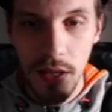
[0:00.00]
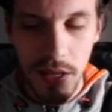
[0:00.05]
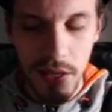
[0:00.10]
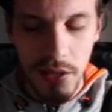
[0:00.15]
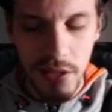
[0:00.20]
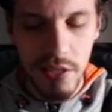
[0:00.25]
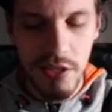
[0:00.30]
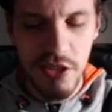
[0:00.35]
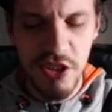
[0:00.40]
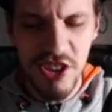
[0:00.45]

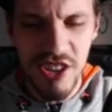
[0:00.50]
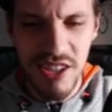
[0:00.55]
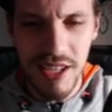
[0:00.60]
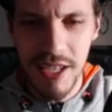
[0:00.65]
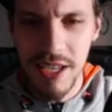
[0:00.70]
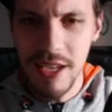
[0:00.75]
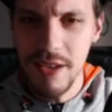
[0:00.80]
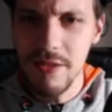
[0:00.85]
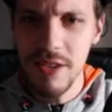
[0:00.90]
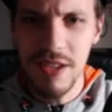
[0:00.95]
It just
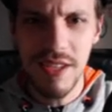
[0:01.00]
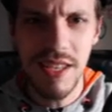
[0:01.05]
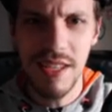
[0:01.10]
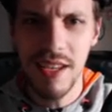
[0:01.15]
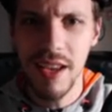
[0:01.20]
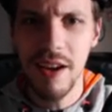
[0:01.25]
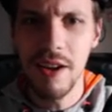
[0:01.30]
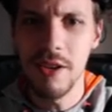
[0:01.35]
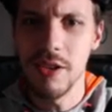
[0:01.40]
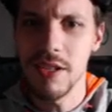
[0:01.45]
evens it
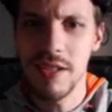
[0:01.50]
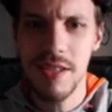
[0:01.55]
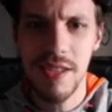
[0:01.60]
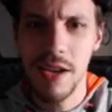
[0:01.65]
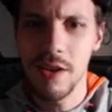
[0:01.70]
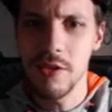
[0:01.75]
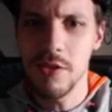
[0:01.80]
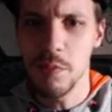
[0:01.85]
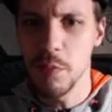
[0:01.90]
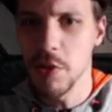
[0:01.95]
out. It
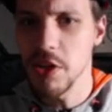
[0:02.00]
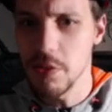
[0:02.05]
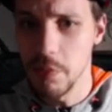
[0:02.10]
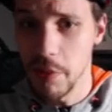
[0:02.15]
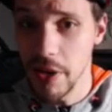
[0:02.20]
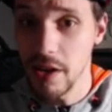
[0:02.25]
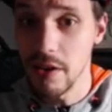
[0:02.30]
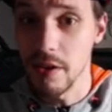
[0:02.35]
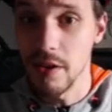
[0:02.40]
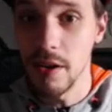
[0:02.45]
sounds much
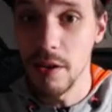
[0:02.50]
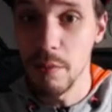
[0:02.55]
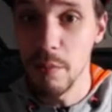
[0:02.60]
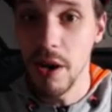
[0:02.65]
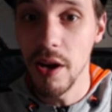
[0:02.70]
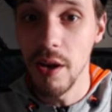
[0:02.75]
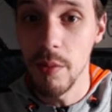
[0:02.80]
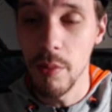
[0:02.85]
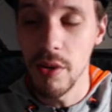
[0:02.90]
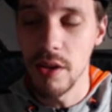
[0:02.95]
better in
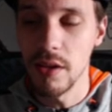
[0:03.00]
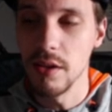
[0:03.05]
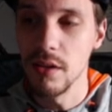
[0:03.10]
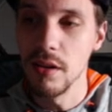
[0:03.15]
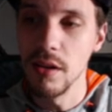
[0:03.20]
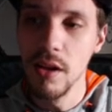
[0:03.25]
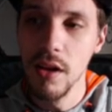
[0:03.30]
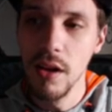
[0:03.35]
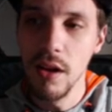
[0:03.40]
my opinion.